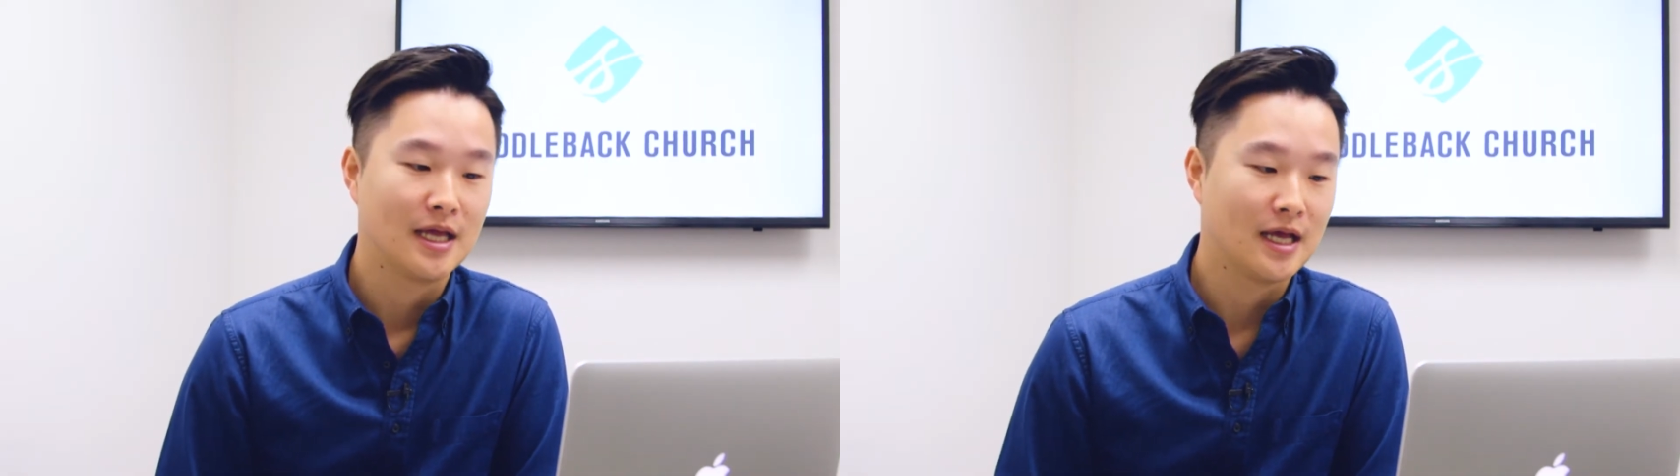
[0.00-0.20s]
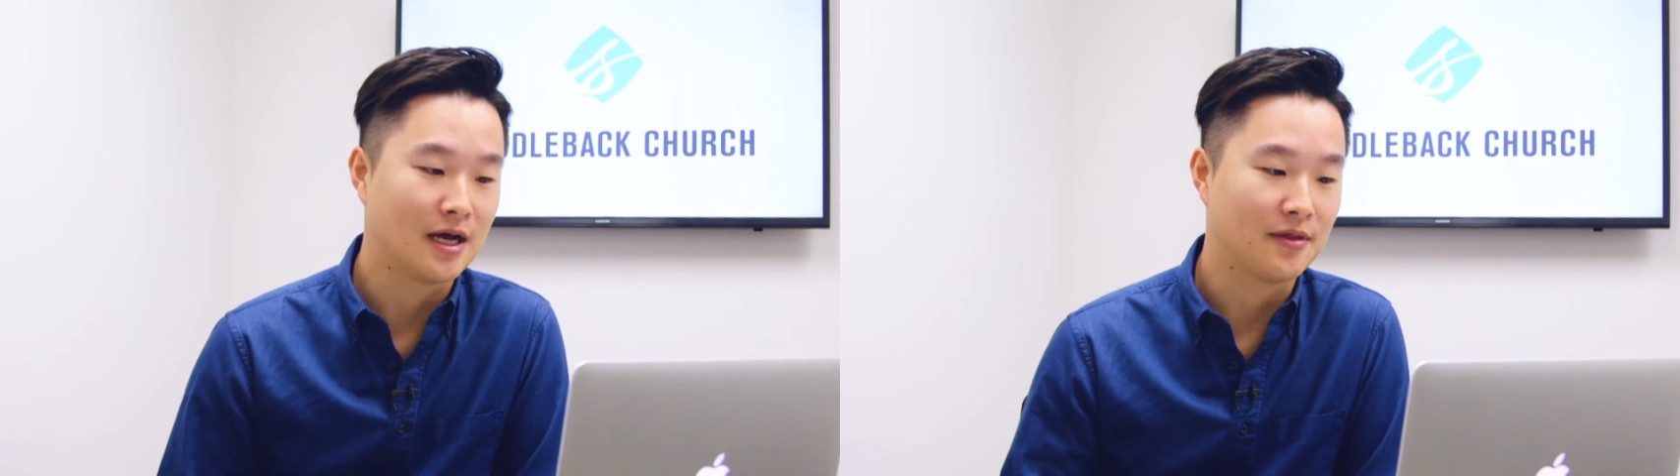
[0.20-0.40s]

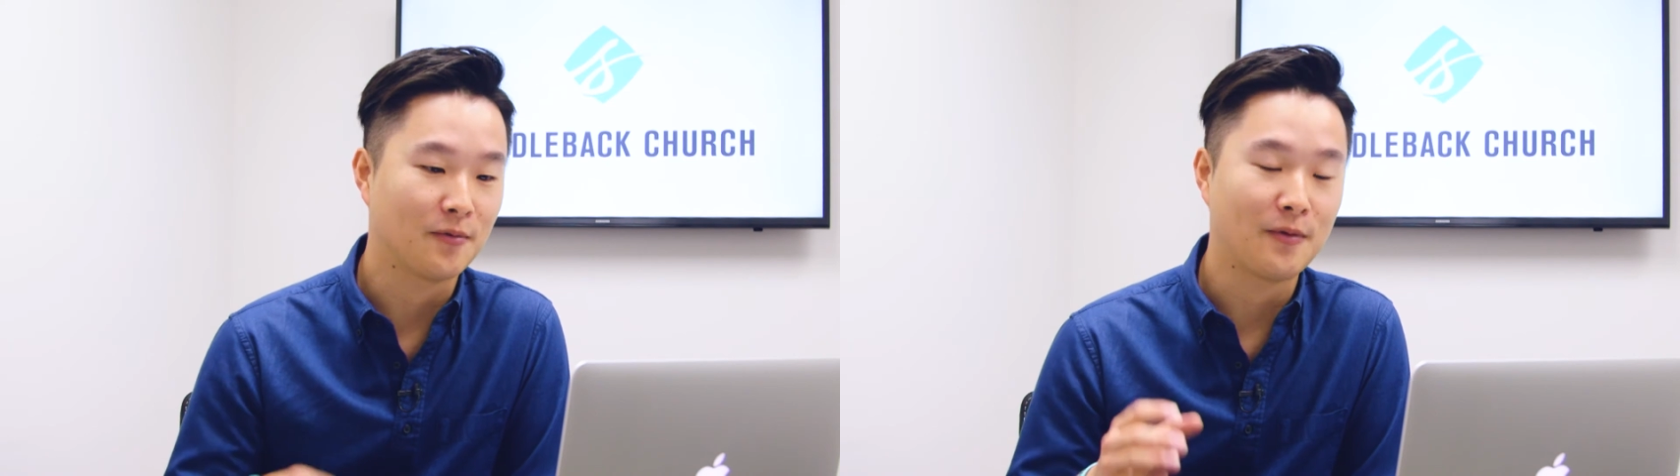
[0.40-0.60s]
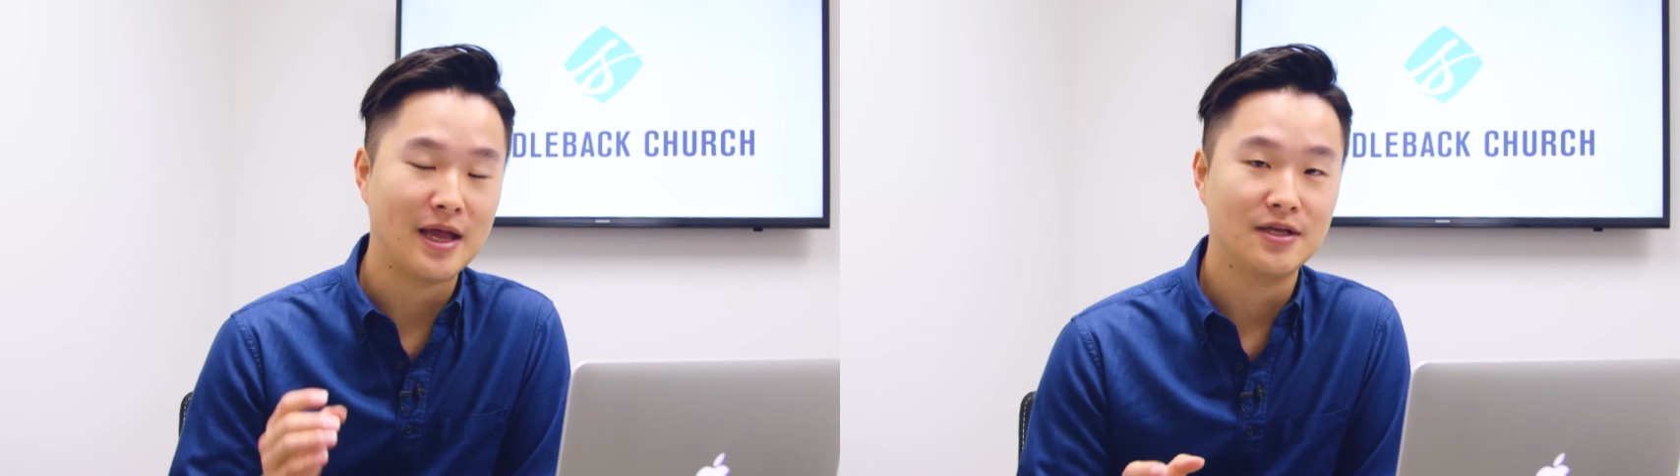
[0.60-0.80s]
The
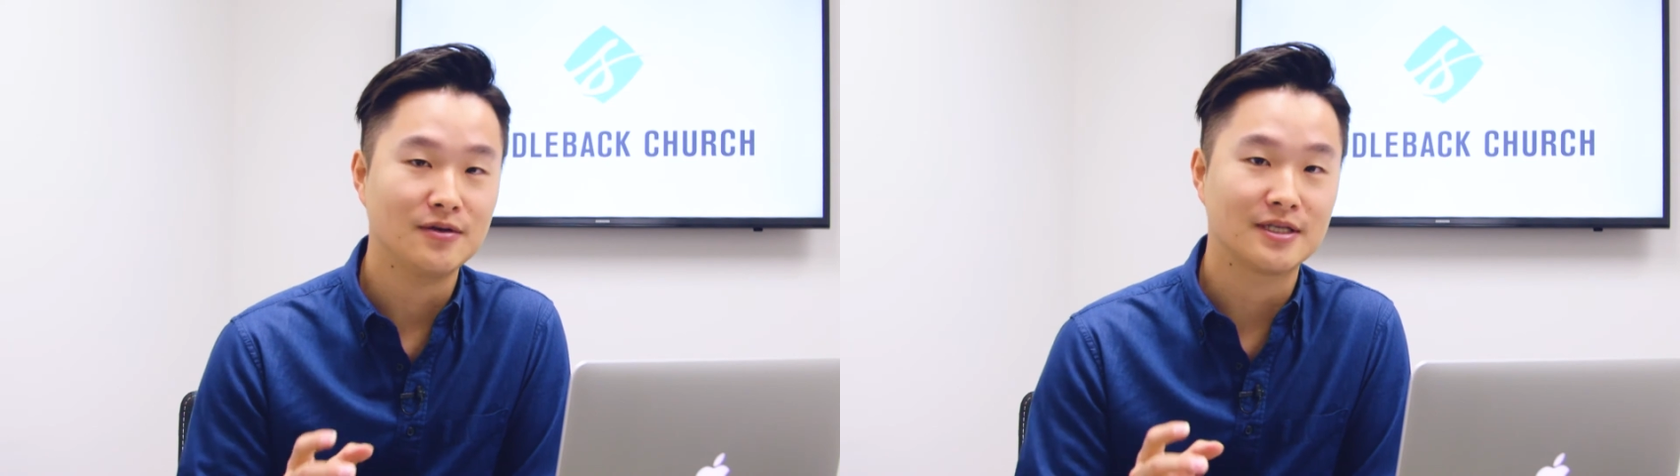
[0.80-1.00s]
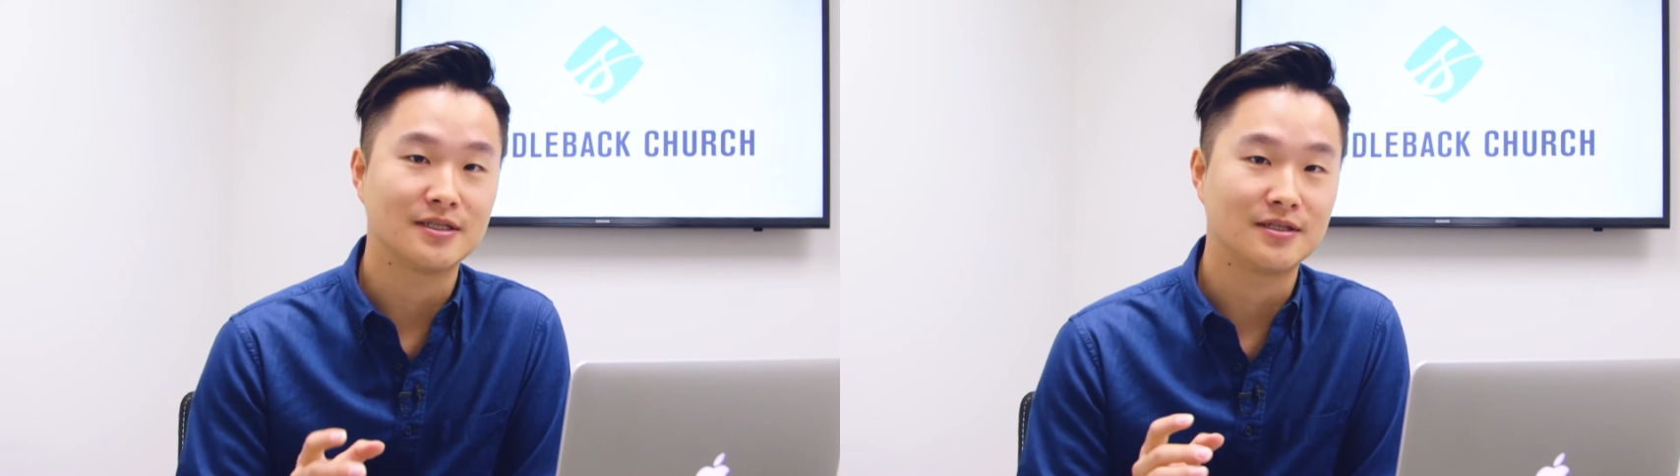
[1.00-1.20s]
way you
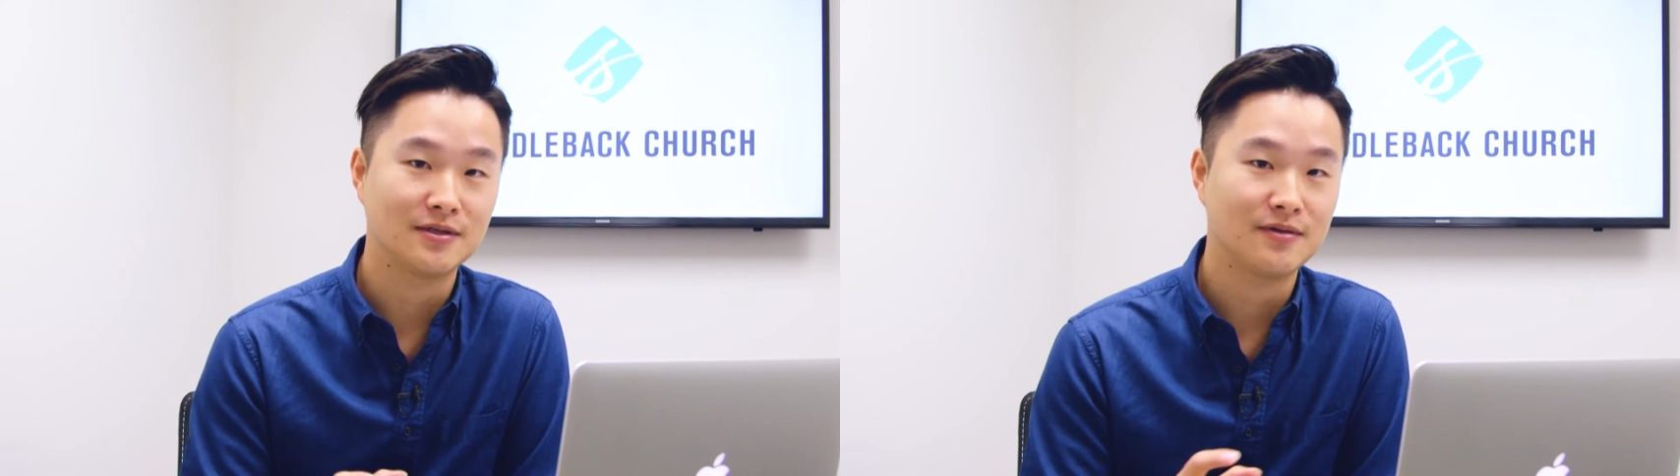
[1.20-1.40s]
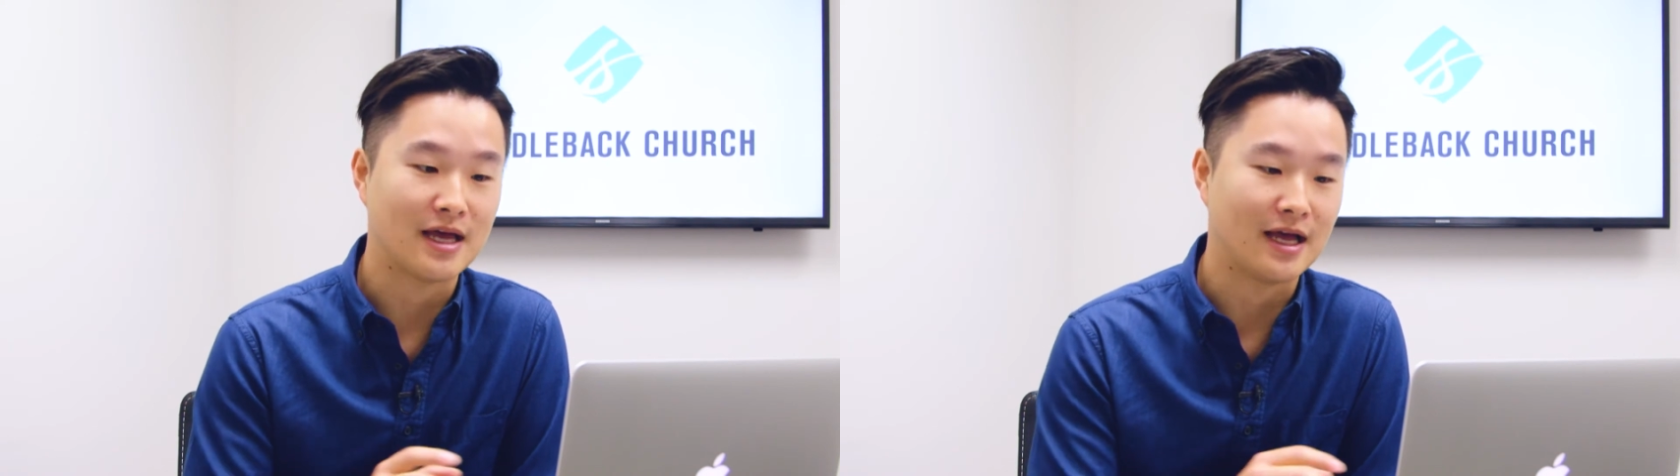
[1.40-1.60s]
can
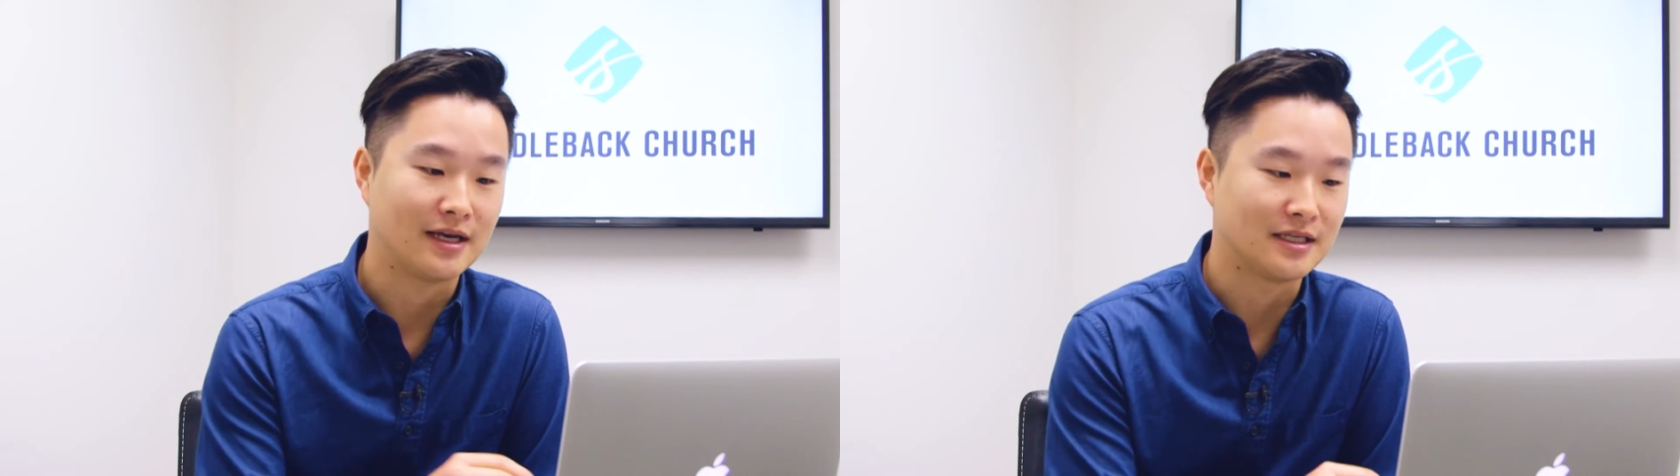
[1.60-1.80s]
do that